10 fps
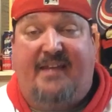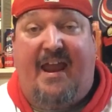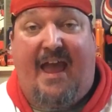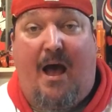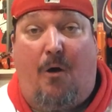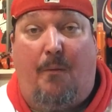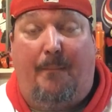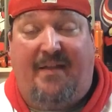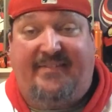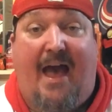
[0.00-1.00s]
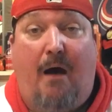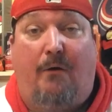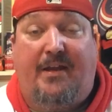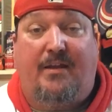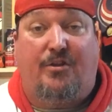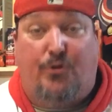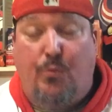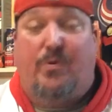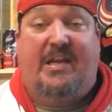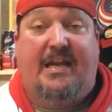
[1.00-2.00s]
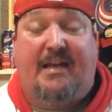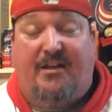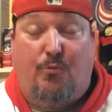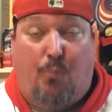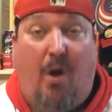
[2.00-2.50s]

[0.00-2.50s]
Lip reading: day out mentality you need and you